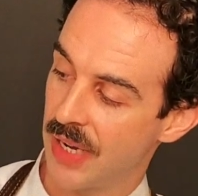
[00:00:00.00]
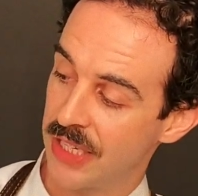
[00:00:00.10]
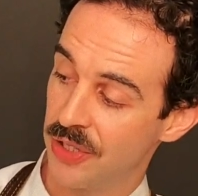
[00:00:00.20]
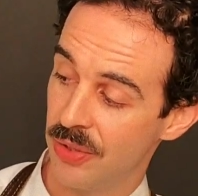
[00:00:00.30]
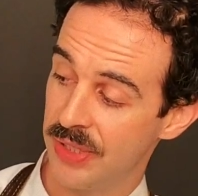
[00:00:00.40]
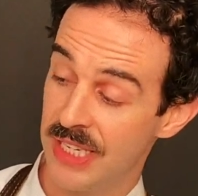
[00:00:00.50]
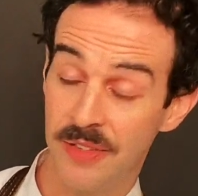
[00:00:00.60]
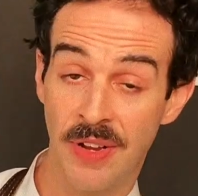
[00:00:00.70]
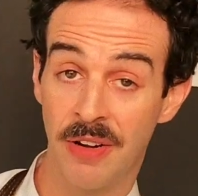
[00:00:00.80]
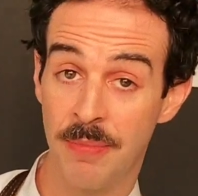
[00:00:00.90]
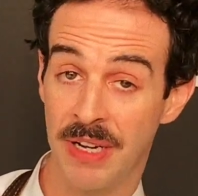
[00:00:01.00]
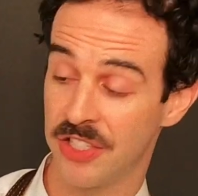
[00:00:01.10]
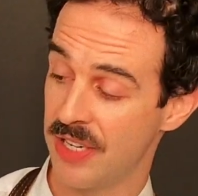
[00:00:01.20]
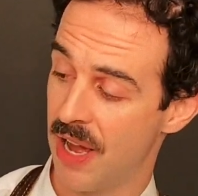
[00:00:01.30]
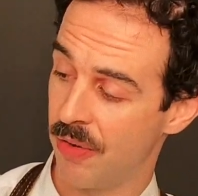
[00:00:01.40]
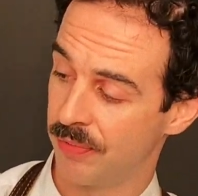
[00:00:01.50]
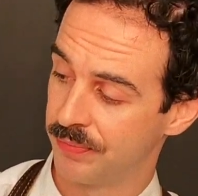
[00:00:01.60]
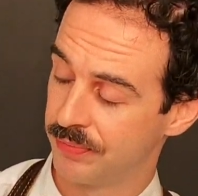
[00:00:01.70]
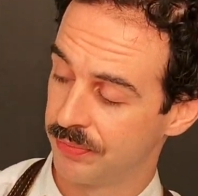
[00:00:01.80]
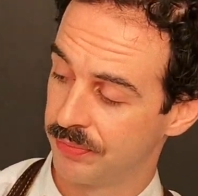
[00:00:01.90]
"I don't need very much now,"
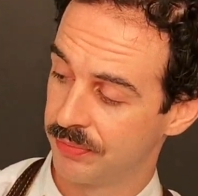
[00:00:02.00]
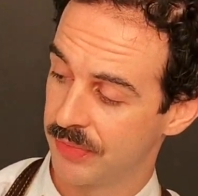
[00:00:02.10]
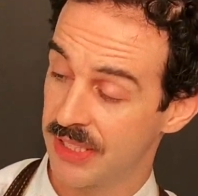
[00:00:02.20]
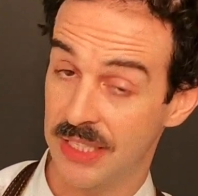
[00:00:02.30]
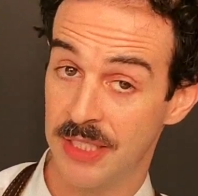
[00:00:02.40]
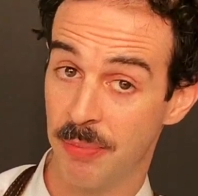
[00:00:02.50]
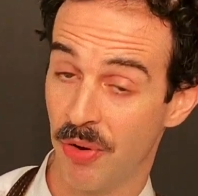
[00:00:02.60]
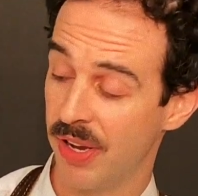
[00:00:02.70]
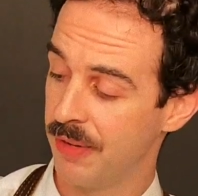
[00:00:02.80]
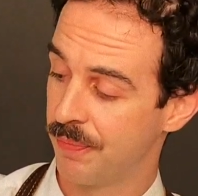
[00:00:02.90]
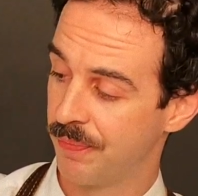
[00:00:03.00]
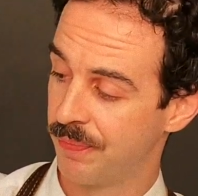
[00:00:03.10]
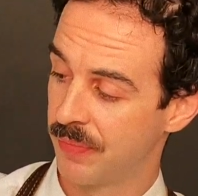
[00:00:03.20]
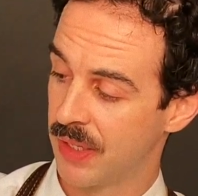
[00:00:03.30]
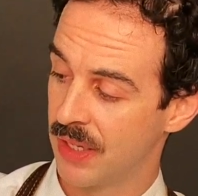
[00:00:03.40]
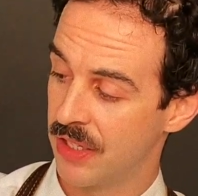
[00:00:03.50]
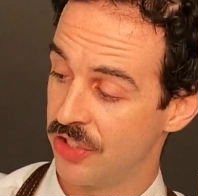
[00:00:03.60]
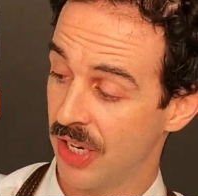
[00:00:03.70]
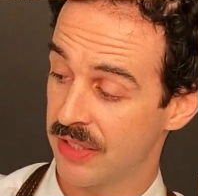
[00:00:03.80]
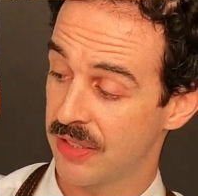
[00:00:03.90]
said the boy.
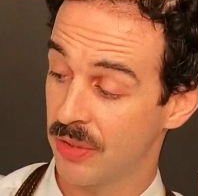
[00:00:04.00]
"Just a